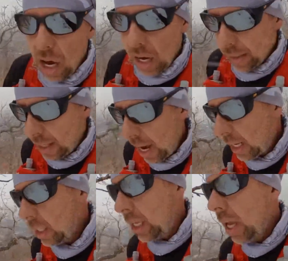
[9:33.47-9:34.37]
it
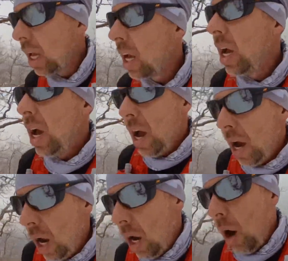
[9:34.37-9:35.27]
takes
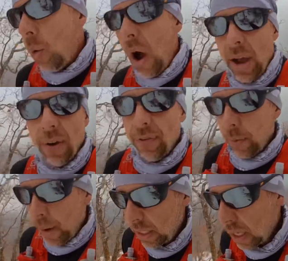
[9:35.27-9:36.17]
a while
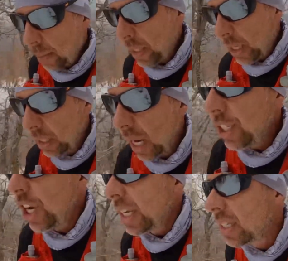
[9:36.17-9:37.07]
for my stomach to
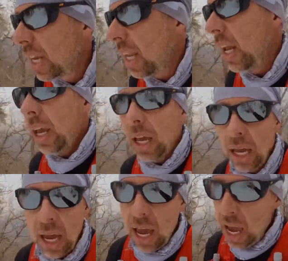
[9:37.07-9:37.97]
digest it,
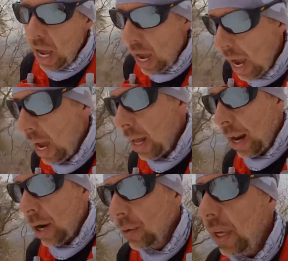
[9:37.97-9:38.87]

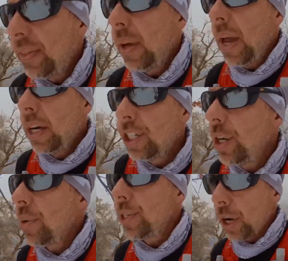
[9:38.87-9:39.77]
and I don't get the
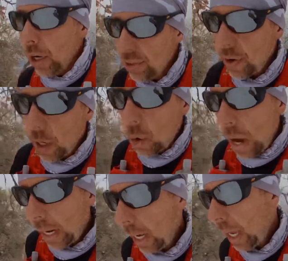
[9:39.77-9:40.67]
energy returns very
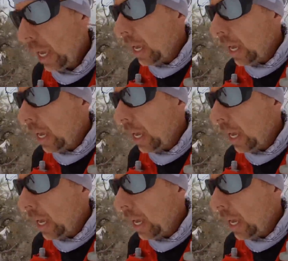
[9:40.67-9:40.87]
quick.